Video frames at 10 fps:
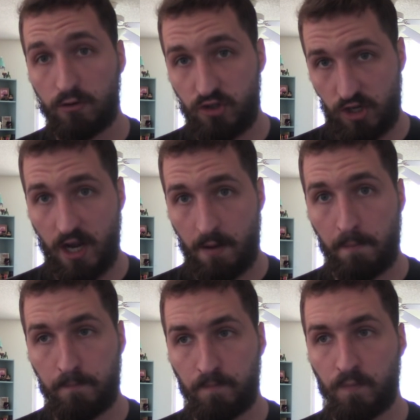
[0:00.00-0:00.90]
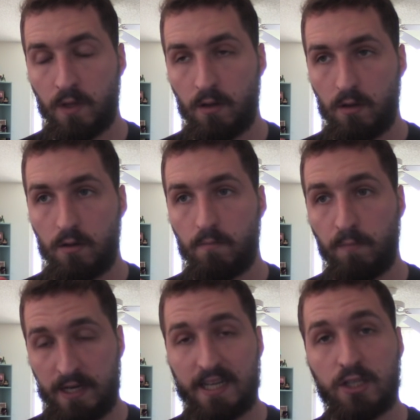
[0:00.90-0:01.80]
gem,
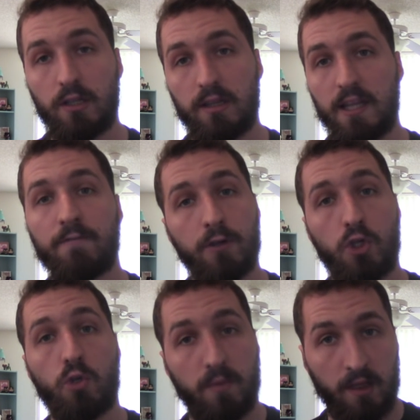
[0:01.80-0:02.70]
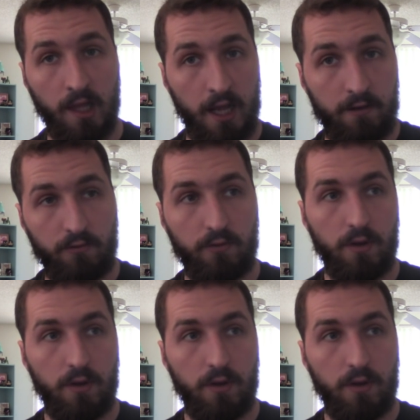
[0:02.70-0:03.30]
but gets to live a human life.